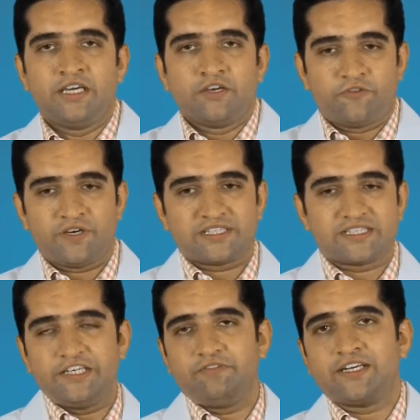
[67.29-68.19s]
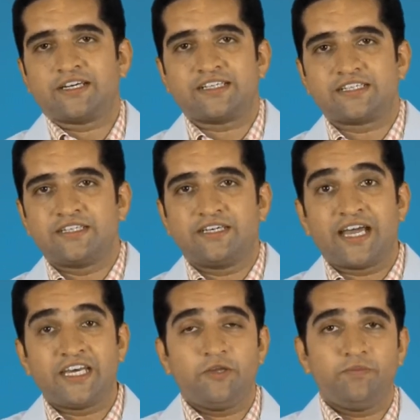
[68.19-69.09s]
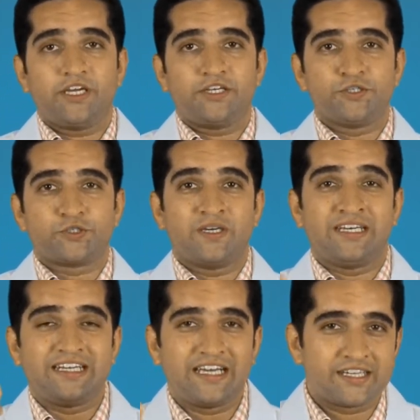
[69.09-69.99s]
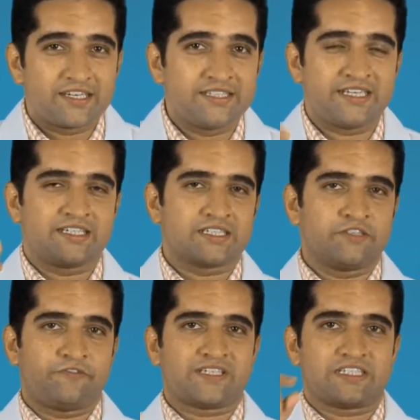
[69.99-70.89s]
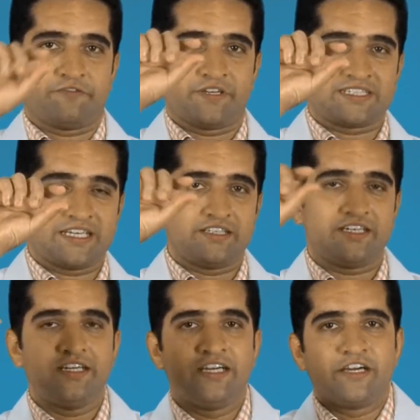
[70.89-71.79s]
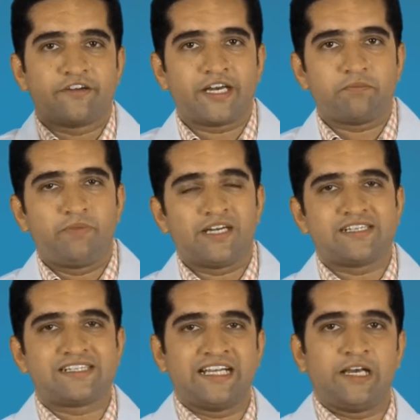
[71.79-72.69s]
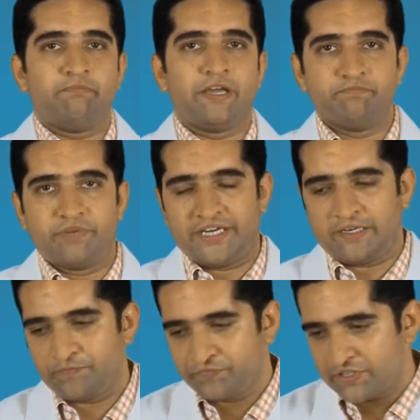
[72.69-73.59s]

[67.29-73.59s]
Firstly, we will consider anemia due to an inherited genetic defect affecting the red blood cell membrane.